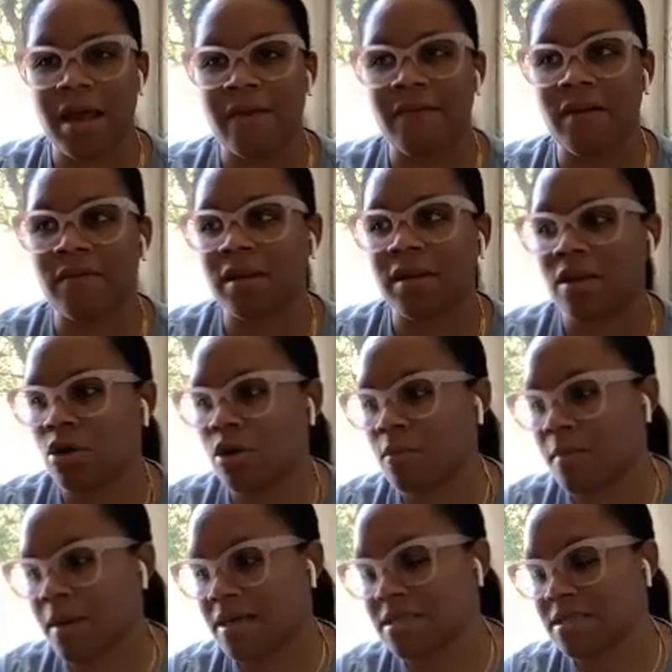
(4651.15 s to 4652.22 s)
Have I really
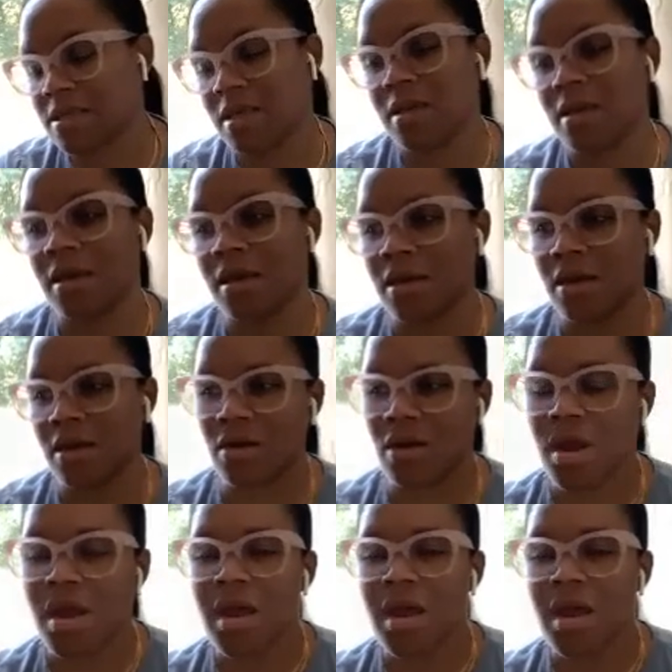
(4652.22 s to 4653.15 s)
earned my seat here?